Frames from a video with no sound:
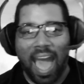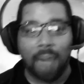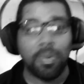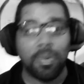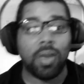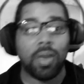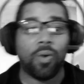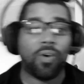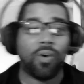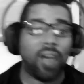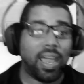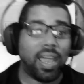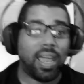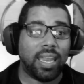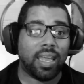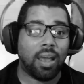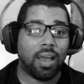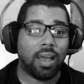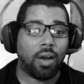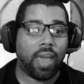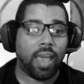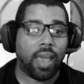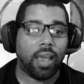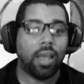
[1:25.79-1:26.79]
I mean, granted,
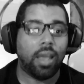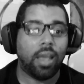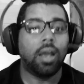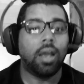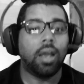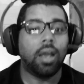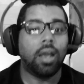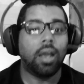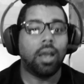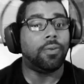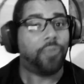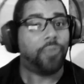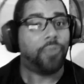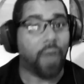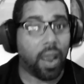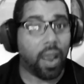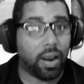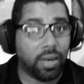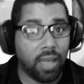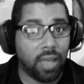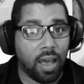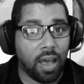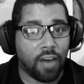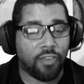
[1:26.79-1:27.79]
okay, fair
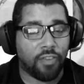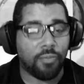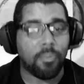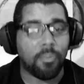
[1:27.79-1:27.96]
enough.